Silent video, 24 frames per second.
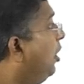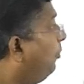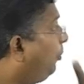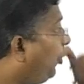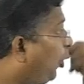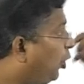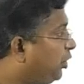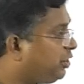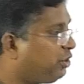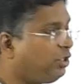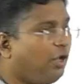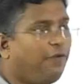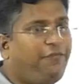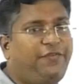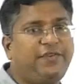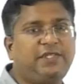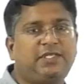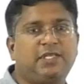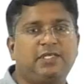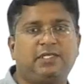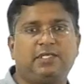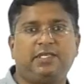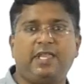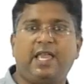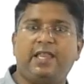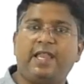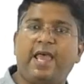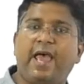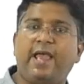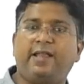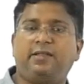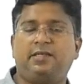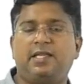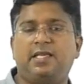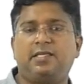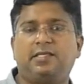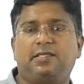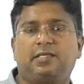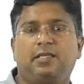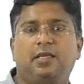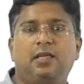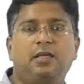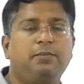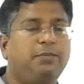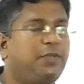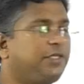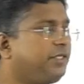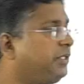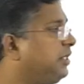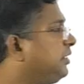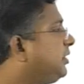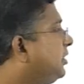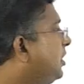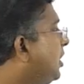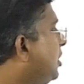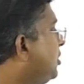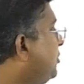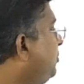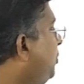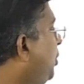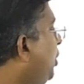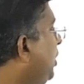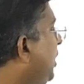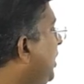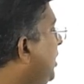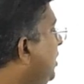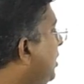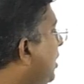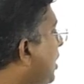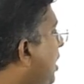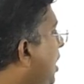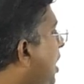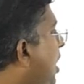Post offices can act as business correspondent.